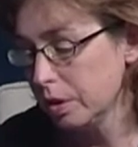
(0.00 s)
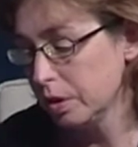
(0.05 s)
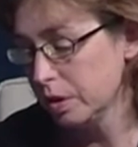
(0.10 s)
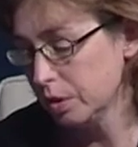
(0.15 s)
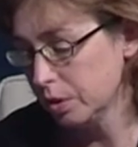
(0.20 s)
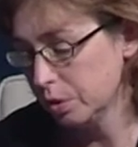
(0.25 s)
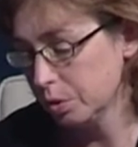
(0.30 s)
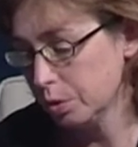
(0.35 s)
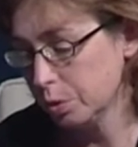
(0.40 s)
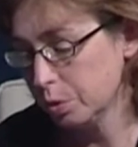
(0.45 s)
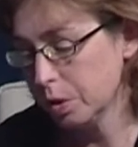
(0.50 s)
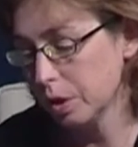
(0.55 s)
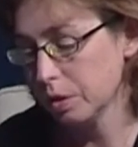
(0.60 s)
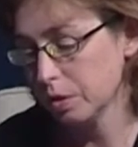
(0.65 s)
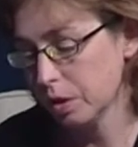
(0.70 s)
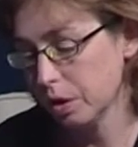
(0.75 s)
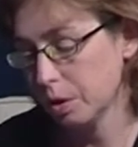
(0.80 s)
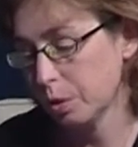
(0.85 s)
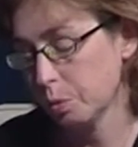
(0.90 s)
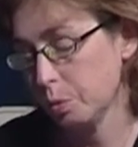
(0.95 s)
you,
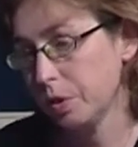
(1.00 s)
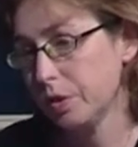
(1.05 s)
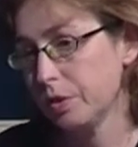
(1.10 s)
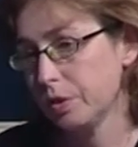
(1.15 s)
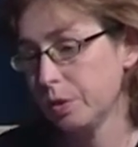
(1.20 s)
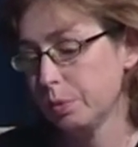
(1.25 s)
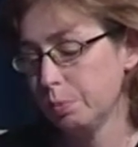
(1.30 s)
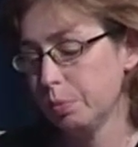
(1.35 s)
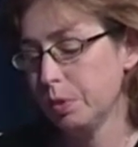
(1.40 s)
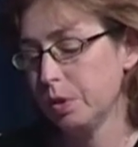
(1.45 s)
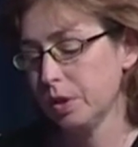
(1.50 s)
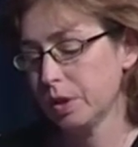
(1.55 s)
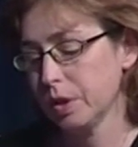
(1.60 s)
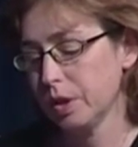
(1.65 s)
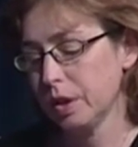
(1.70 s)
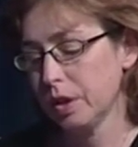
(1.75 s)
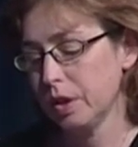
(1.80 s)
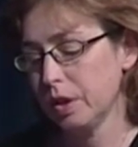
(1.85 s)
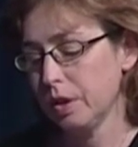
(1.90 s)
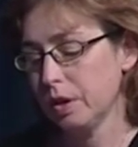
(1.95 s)
along with your book,